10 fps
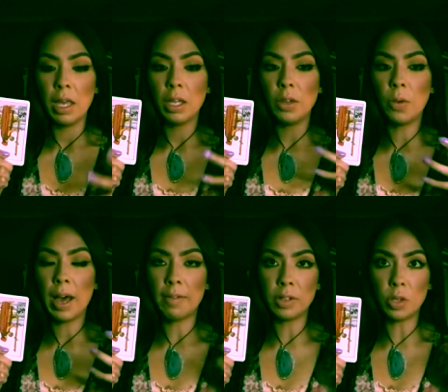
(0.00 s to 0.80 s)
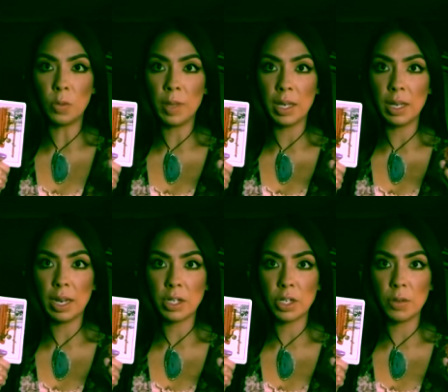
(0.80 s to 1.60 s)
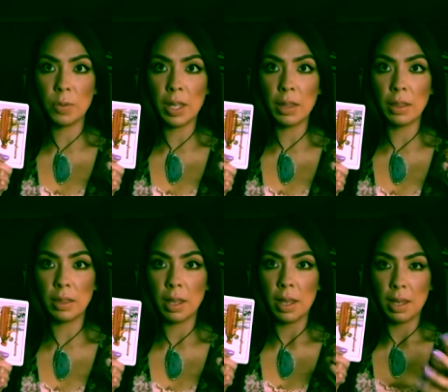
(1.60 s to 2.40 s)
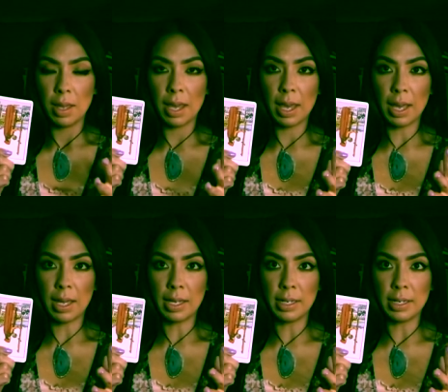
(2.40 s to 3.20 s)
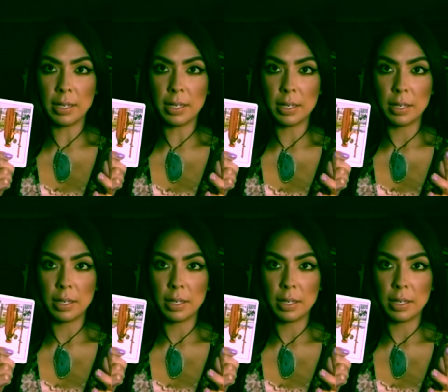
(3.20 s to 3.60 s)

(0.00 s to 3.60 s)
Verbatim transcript: you have a soulmate connection with, and